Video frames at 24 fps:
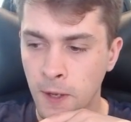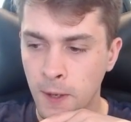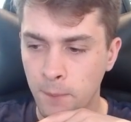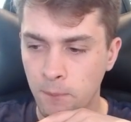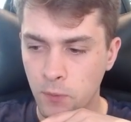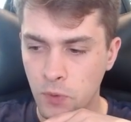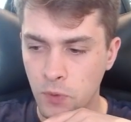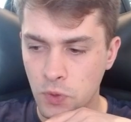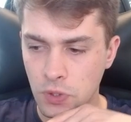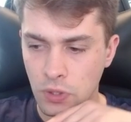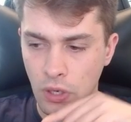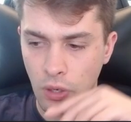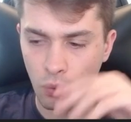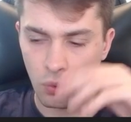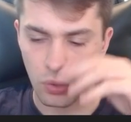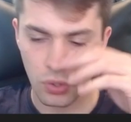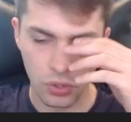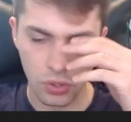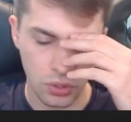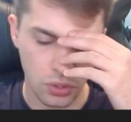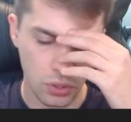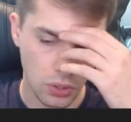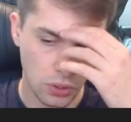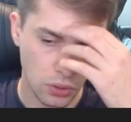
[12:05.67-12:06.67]
So I
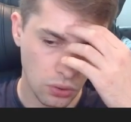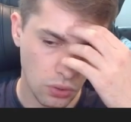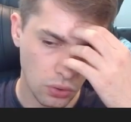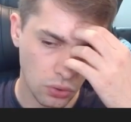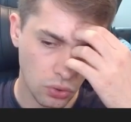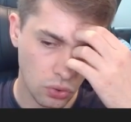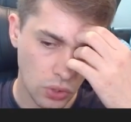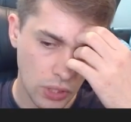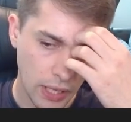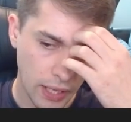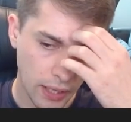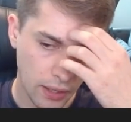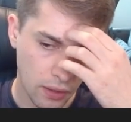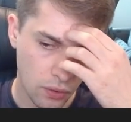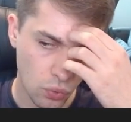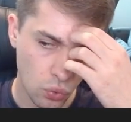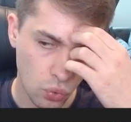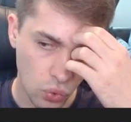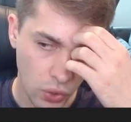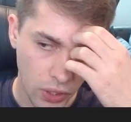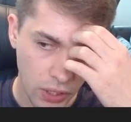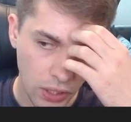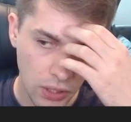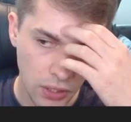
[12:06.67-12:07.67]
was not like
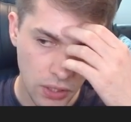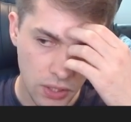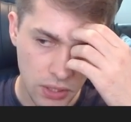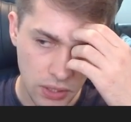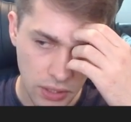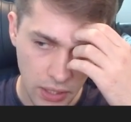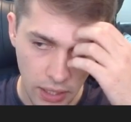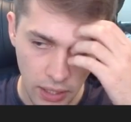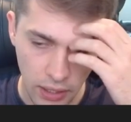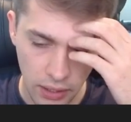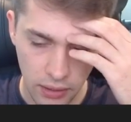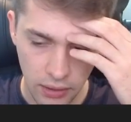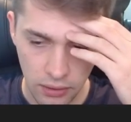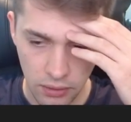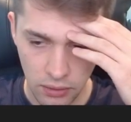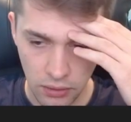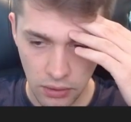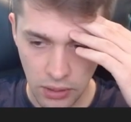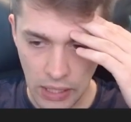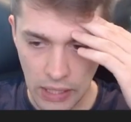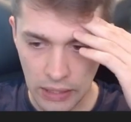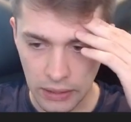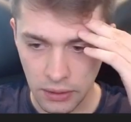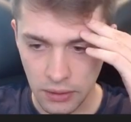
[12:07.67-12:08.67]
really stuck
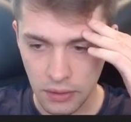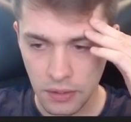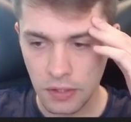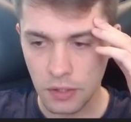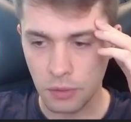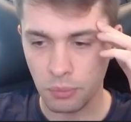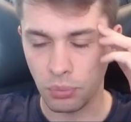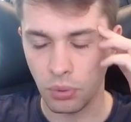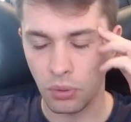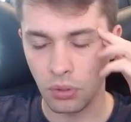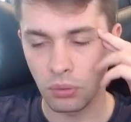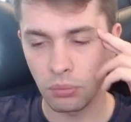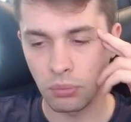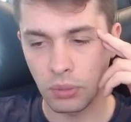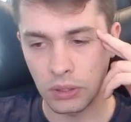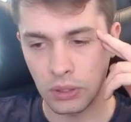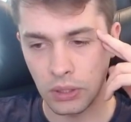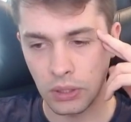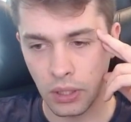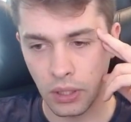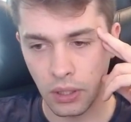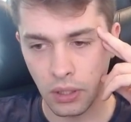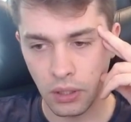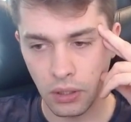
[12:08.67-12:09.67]
at this point, but
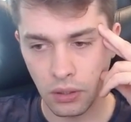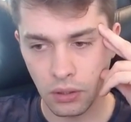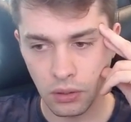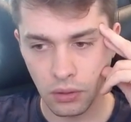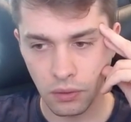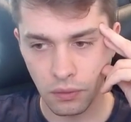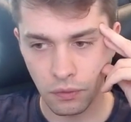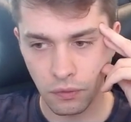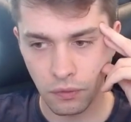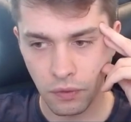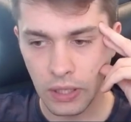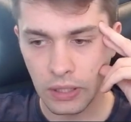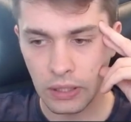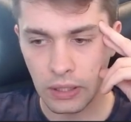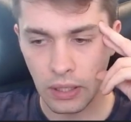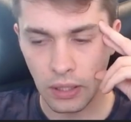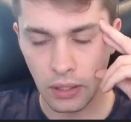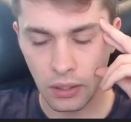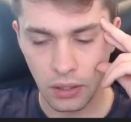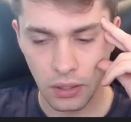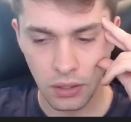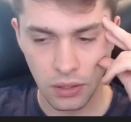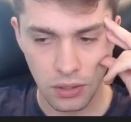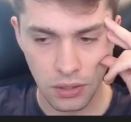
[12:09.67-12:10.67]
I felt like
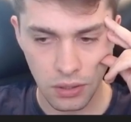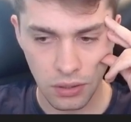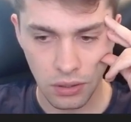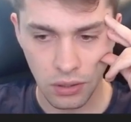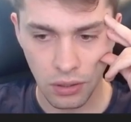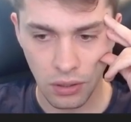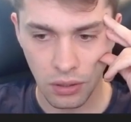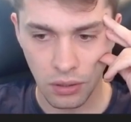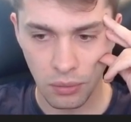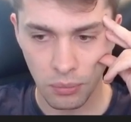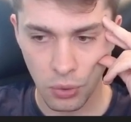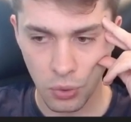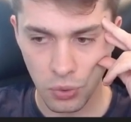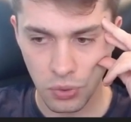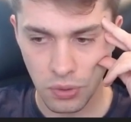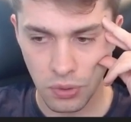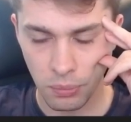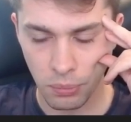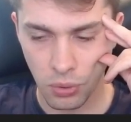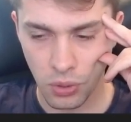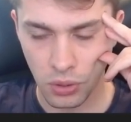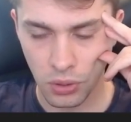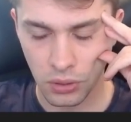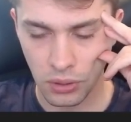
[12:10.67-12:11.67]
it's the most
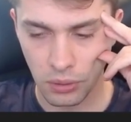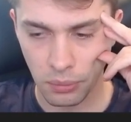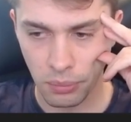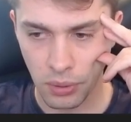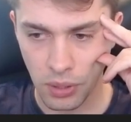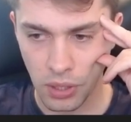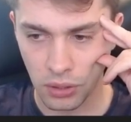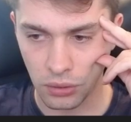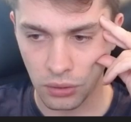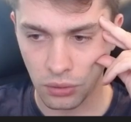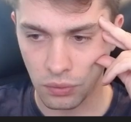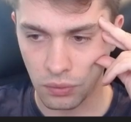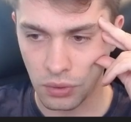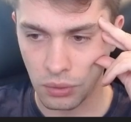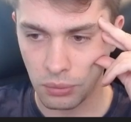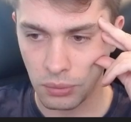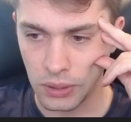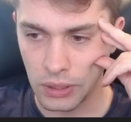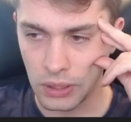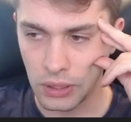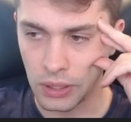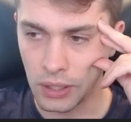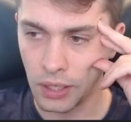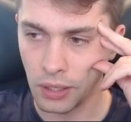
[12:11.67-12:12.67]
important part of the
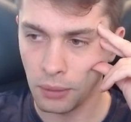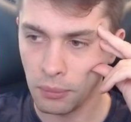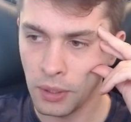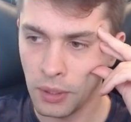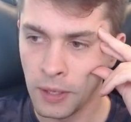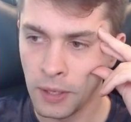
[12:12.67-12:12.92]
middle game.